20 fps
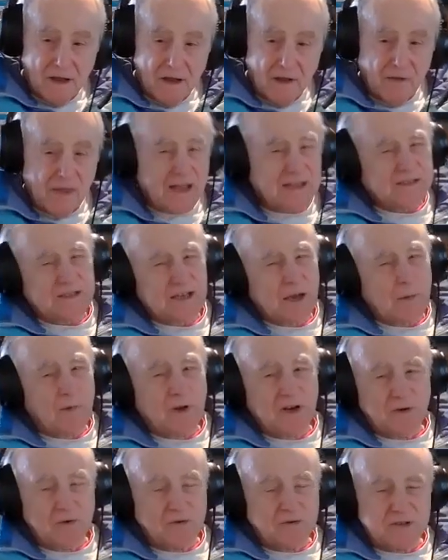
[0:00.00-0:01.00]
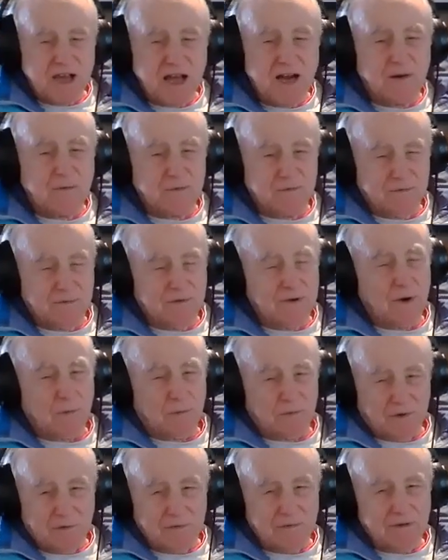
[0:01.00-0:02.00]
that's somebody who's got to you
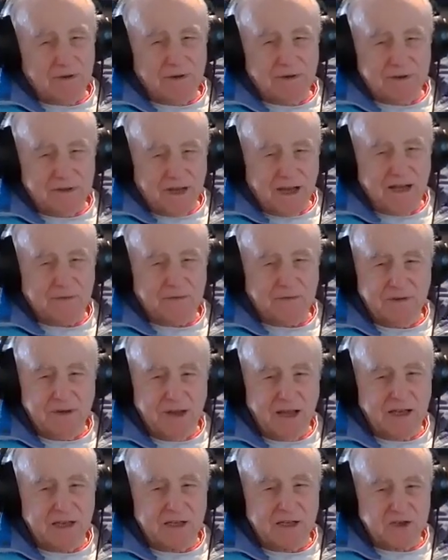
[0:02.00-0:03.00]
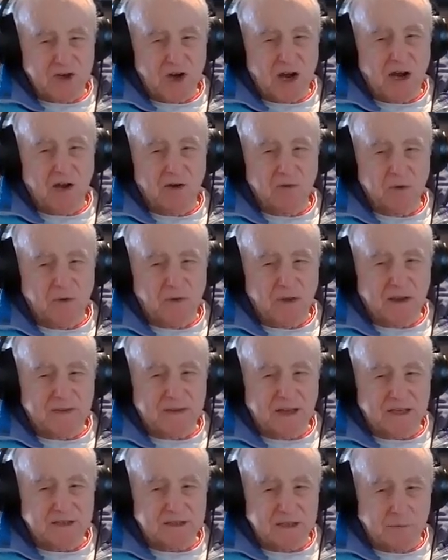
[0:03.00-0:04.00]
know to hit hit a child with that
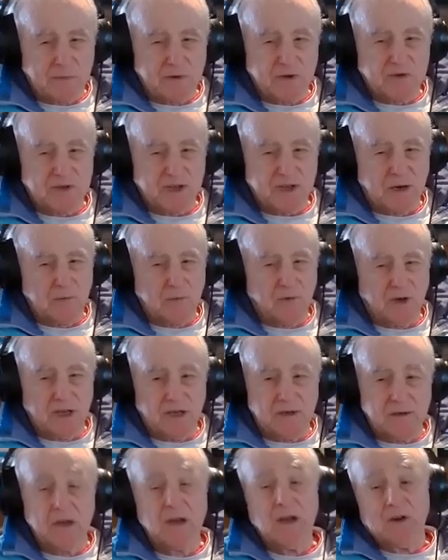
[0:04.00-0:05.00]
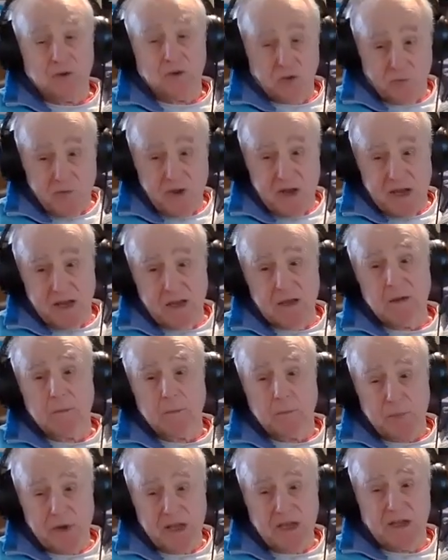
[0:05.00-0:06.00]
that's somebody who's got a really to me
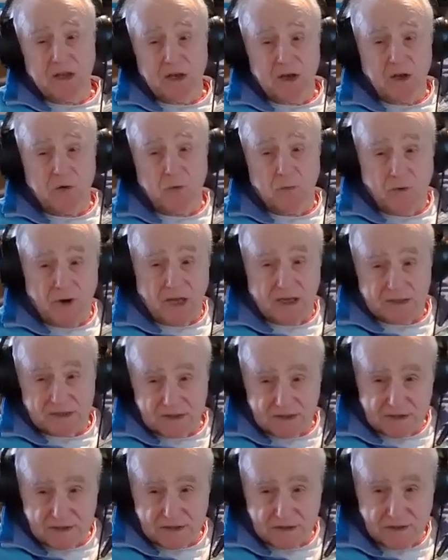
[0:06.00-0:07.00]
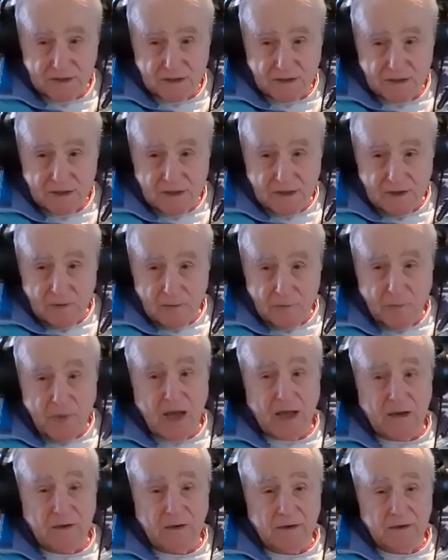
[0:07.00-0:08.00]
big unrest oh, but,
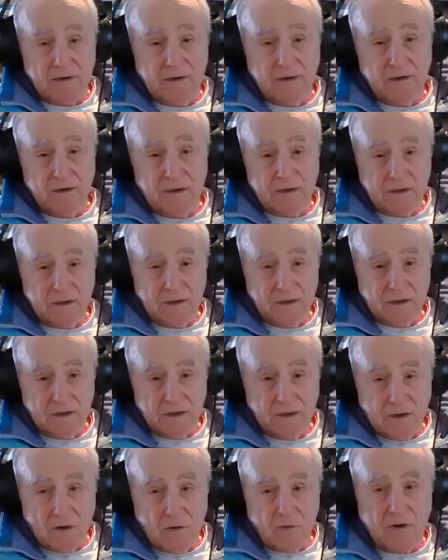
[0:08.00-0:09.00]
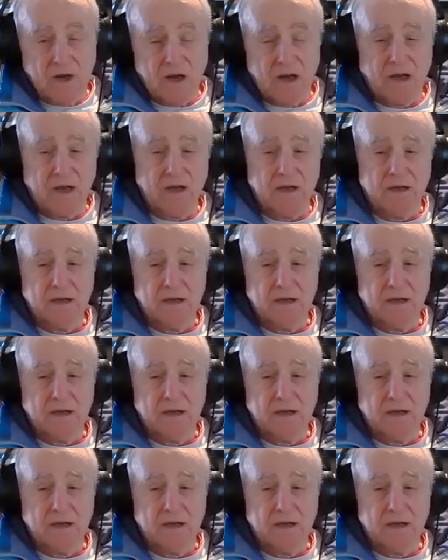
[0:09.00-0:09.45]
oh yes okay